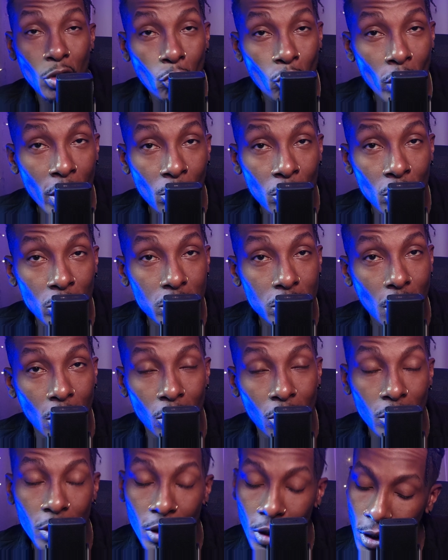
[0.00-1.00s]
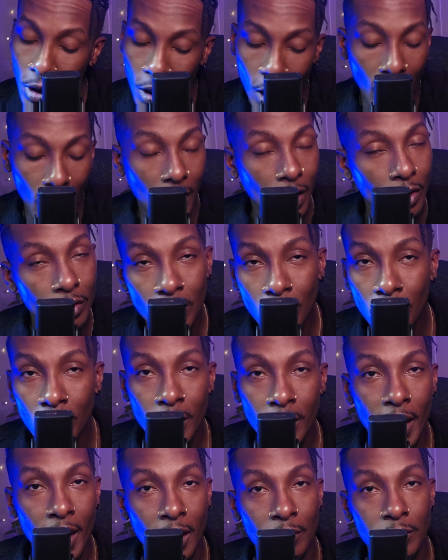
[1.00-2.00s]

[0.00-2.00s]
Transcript: a rebel, so hey, you do the damn